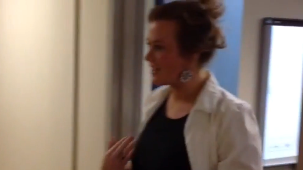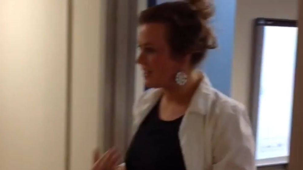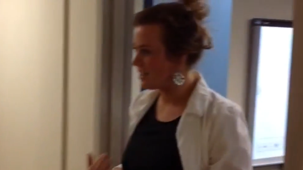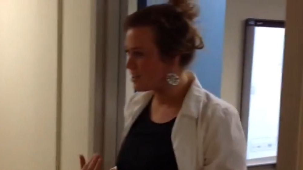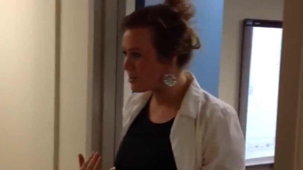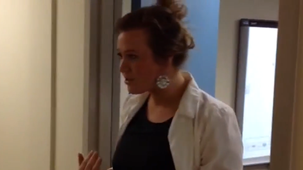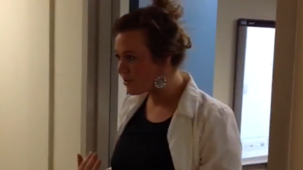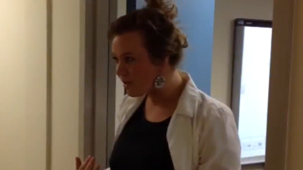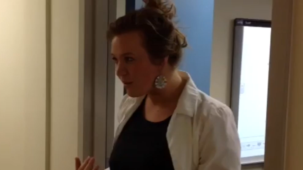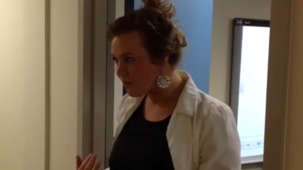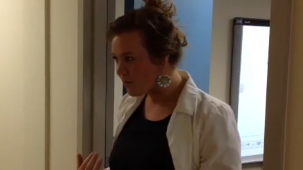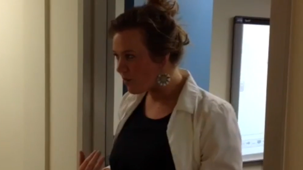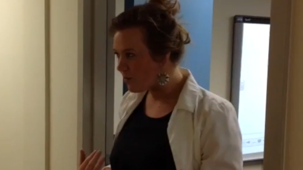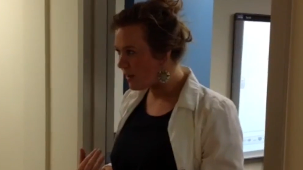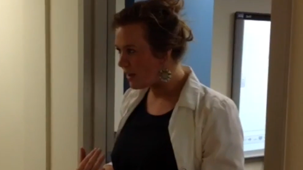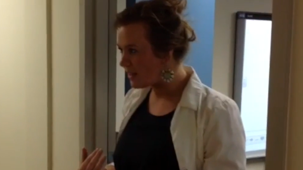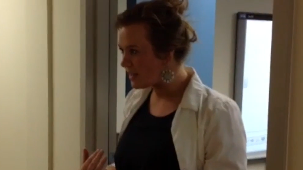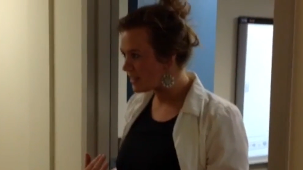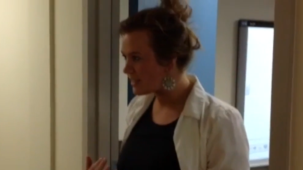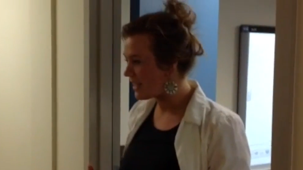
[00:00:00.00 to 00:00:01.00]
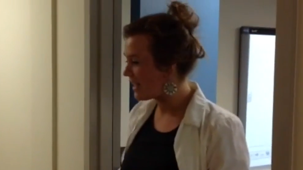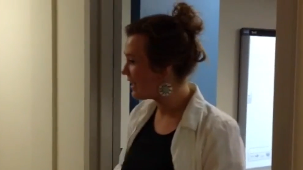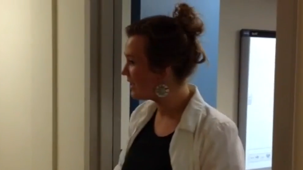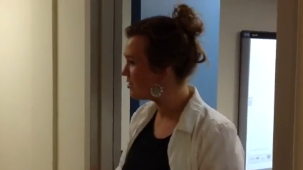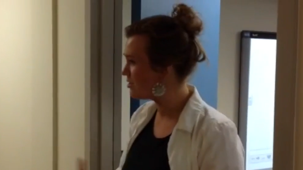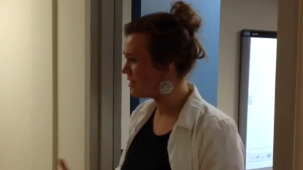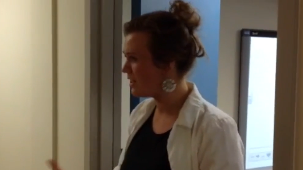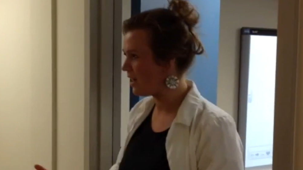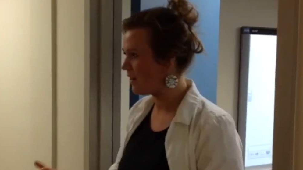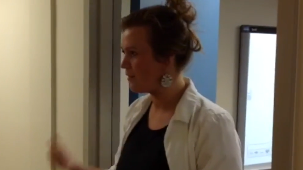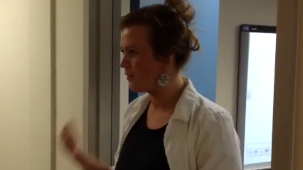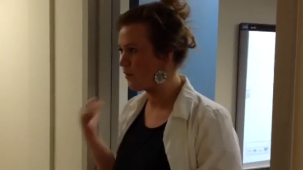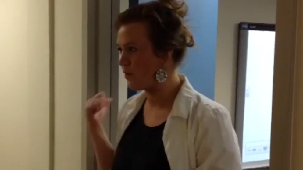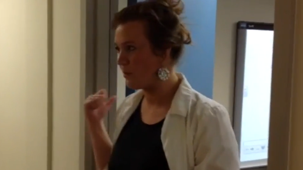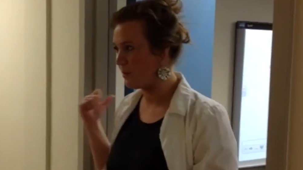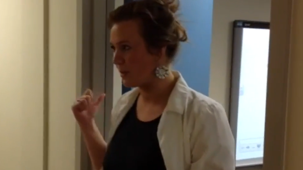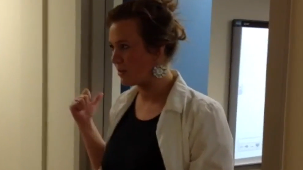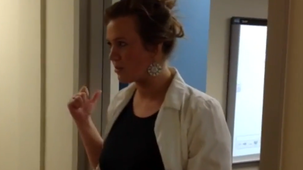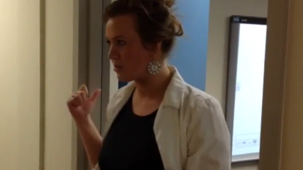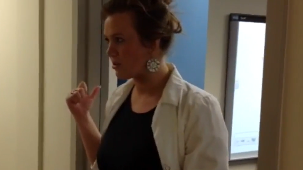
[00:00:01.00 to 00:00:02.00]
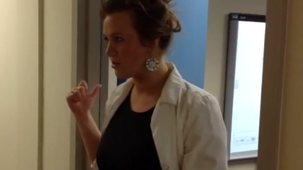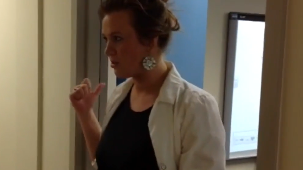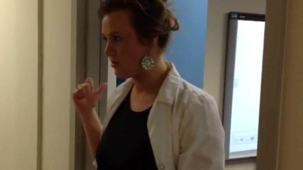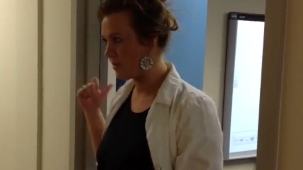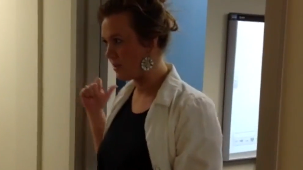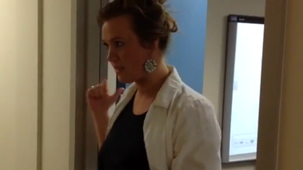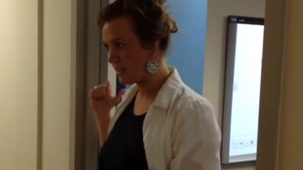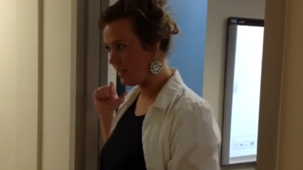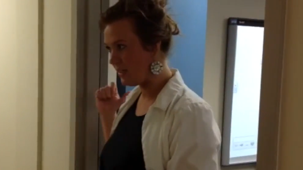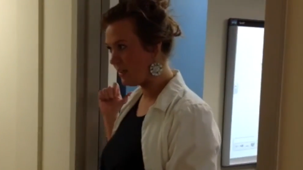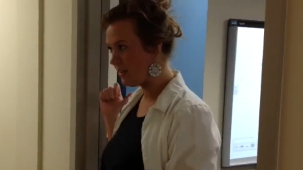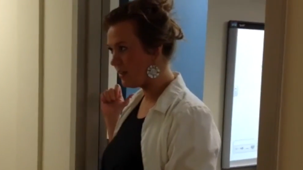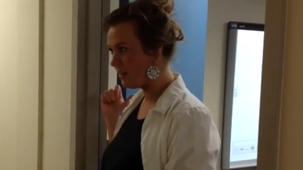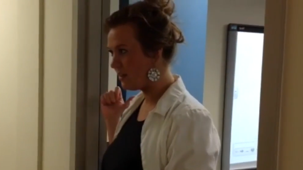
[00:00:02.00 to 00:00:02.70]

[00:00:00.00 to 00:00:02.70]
history of robotics, I actually have a few pictures. Do you want to see?